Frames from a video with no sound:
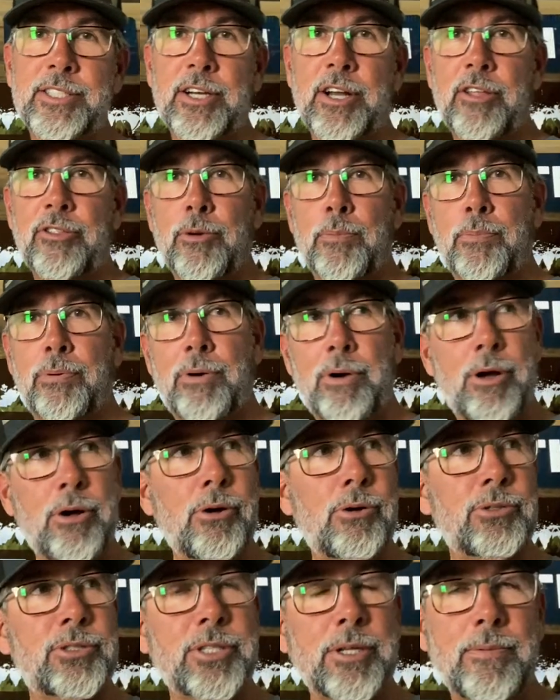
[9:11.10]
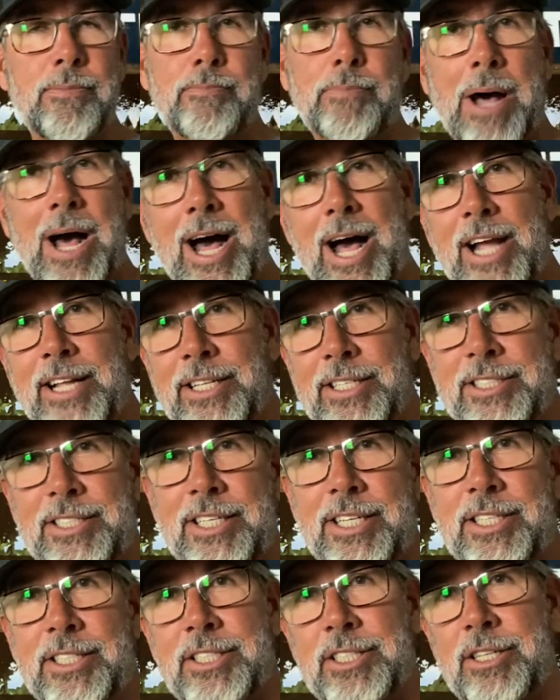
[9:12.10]
and other pros and behind the
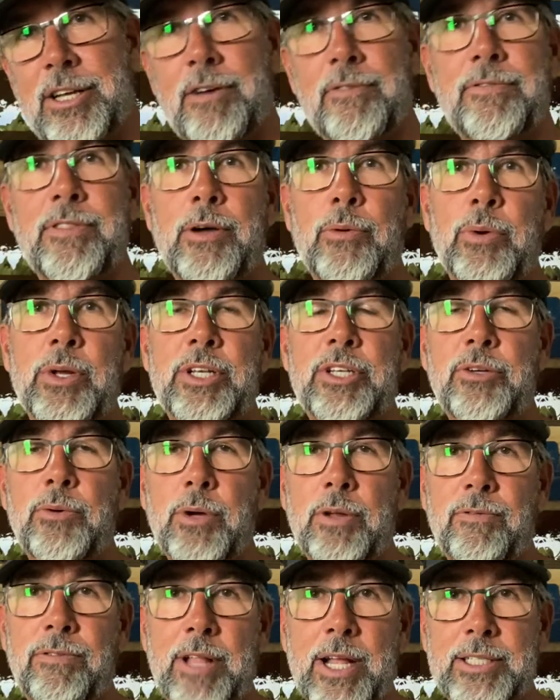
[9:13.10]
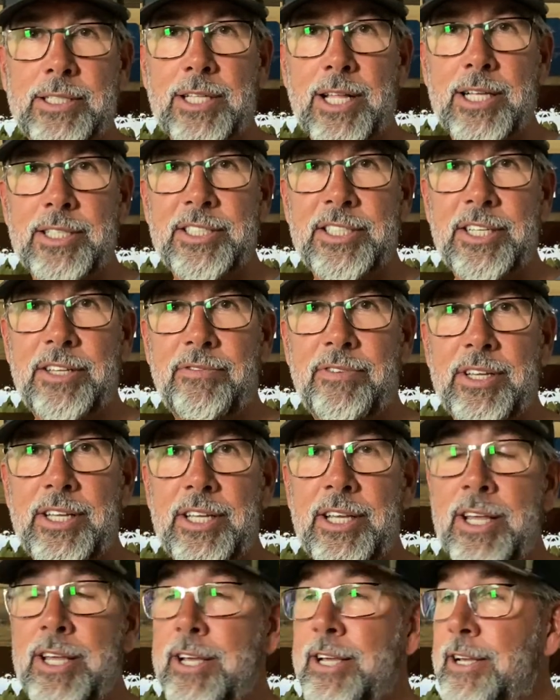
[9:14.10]
scenes stuff that we do at Flats Class
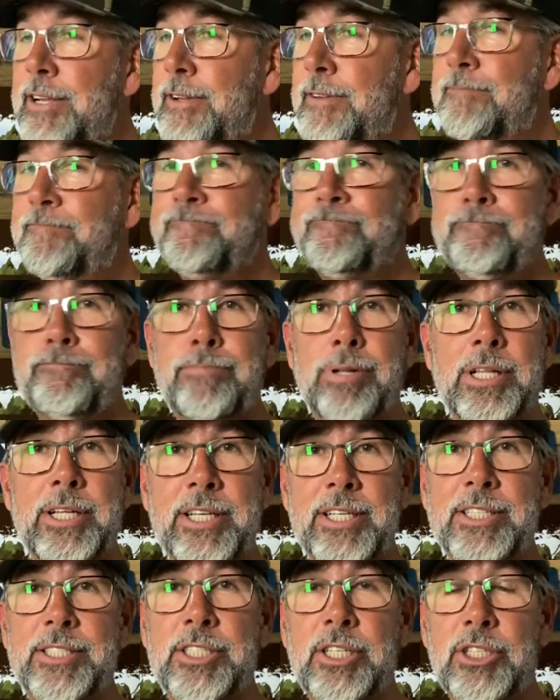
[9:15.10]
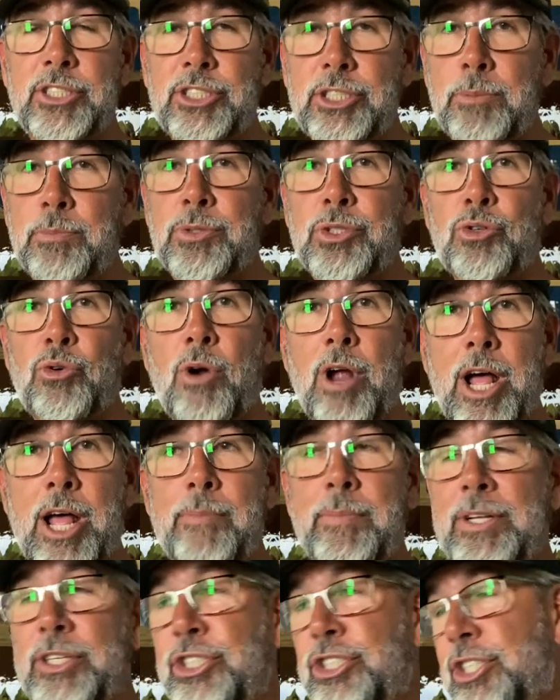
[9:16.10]
TV please
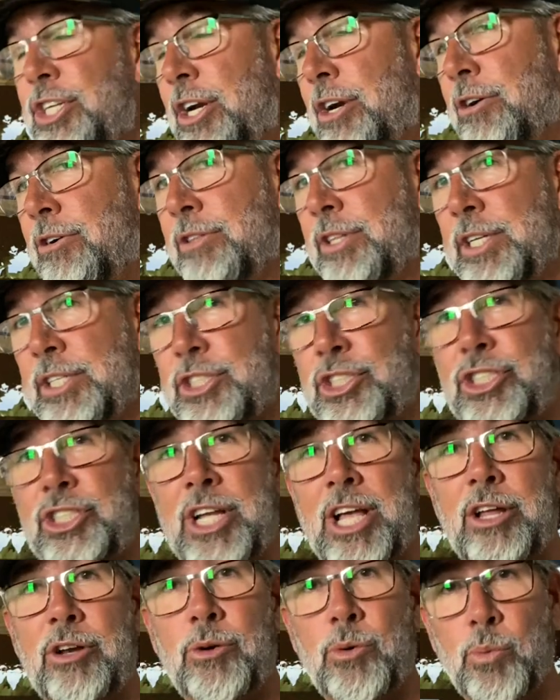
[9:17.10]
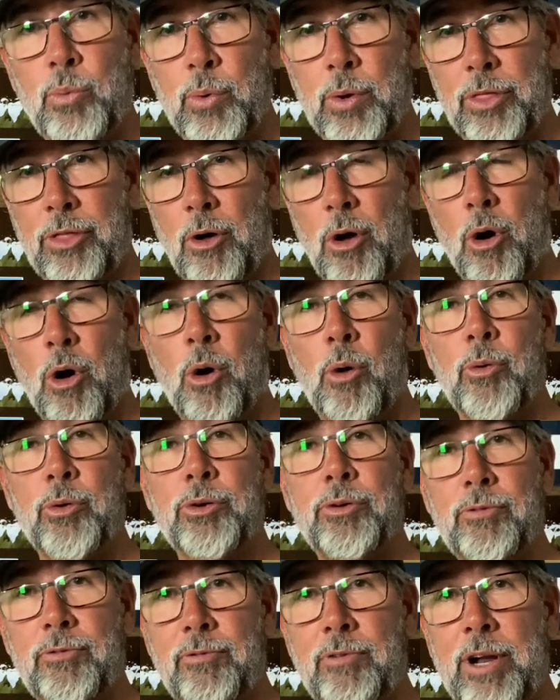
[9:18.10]
subscribe and share this channel with all
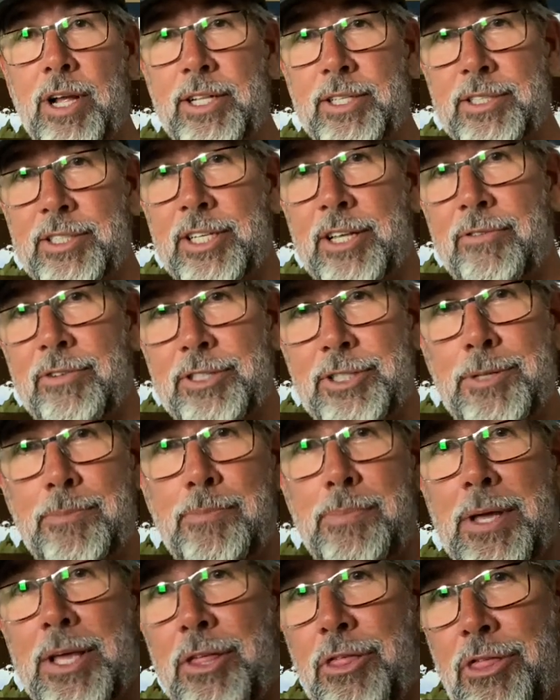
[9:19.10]
your friends. Give us the big